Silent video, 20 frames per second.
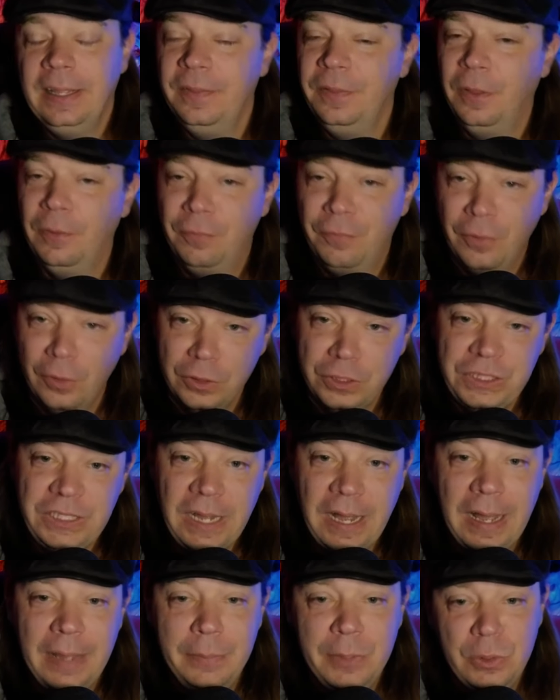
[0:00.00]
The first
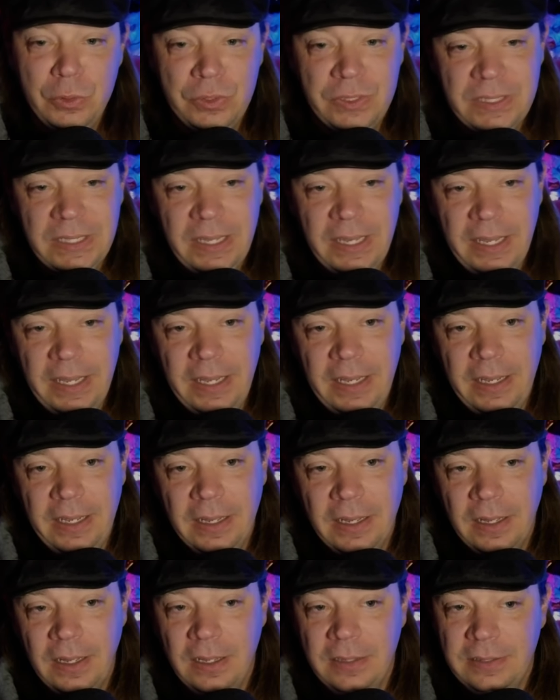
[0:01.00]
time you
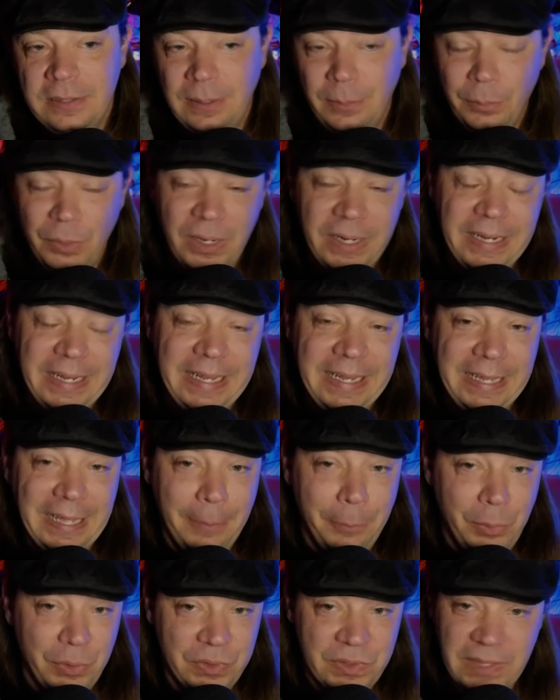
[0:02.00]
see somebody
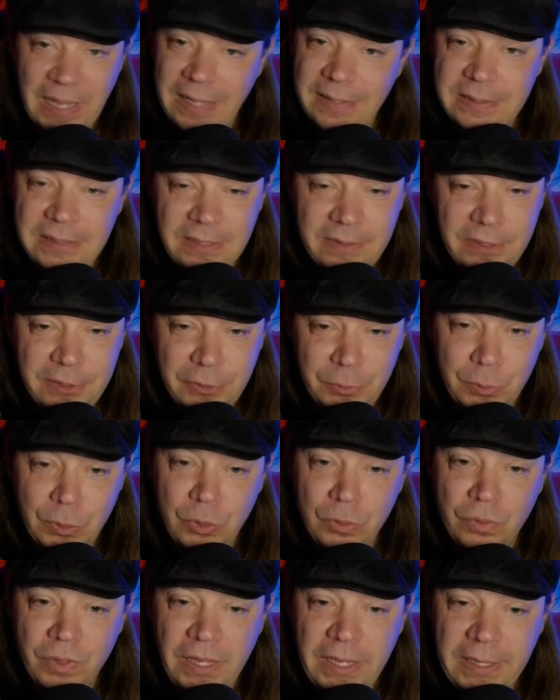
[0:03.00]
get possessed in this
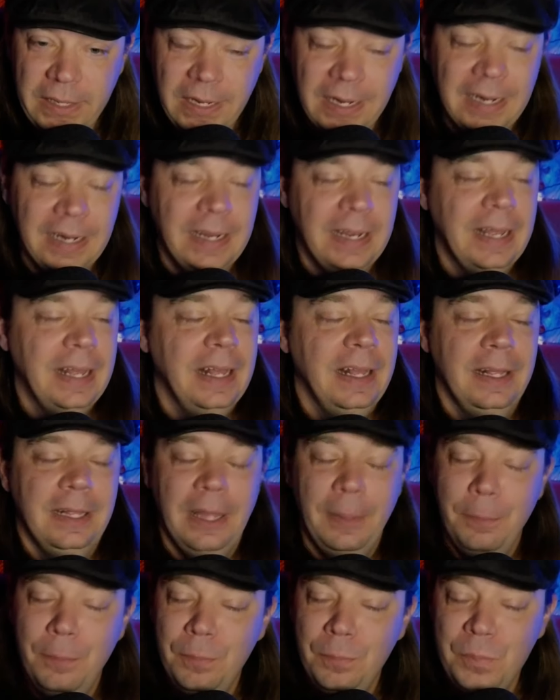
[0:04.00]
movie,
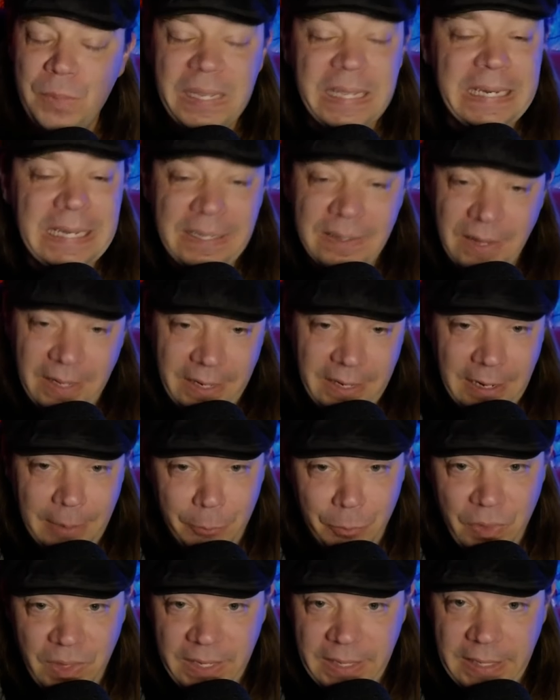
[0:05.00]
immediately
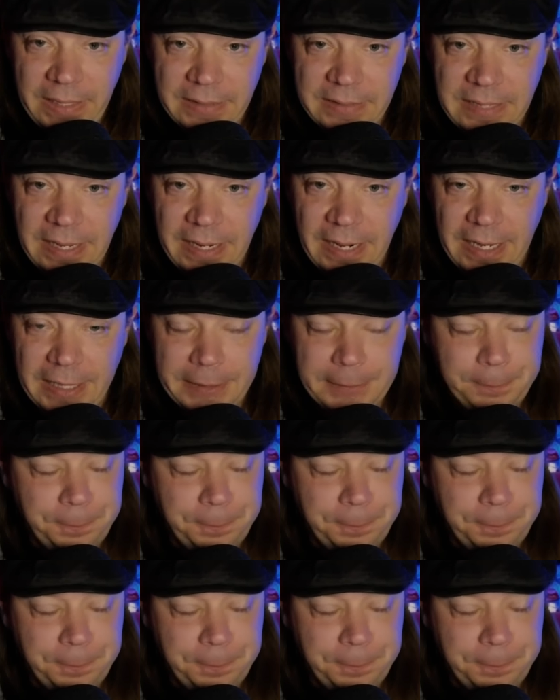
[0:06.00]
I'm thinking Deadite.